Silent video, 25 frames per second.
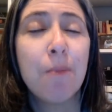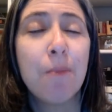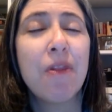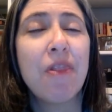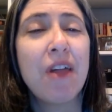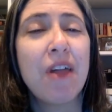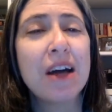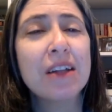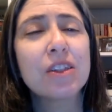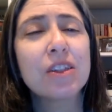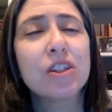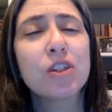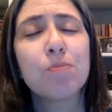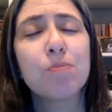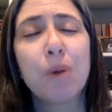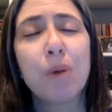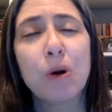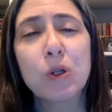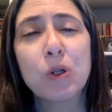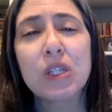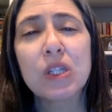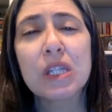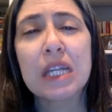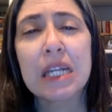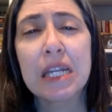but that's
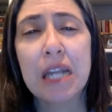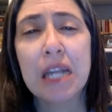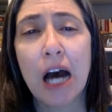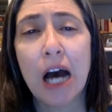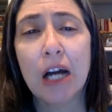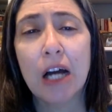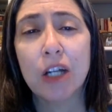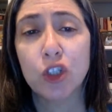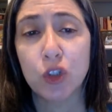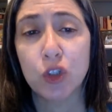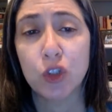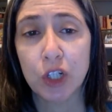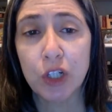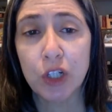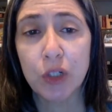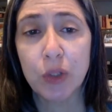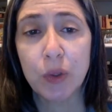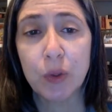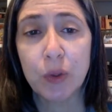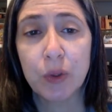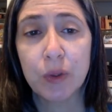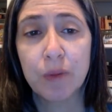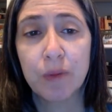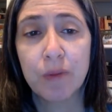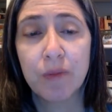mostly not
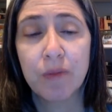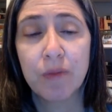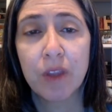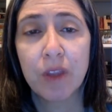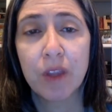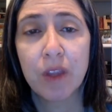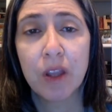true.